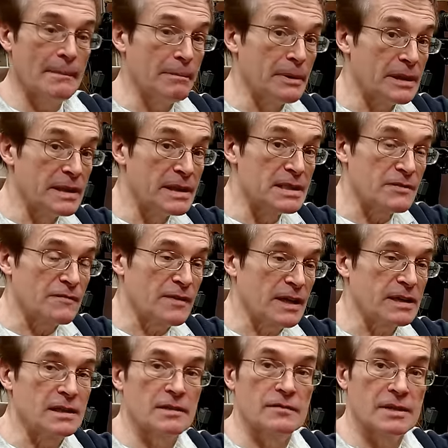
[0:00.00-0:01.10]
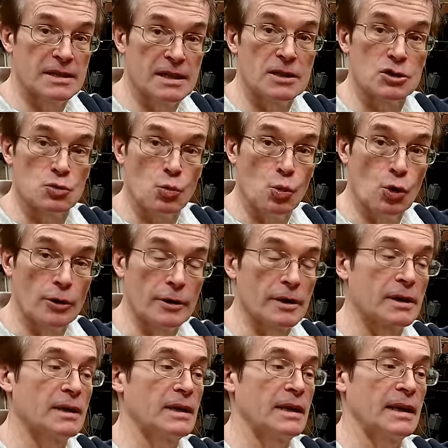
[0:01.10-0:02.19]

But it is effective, it does work,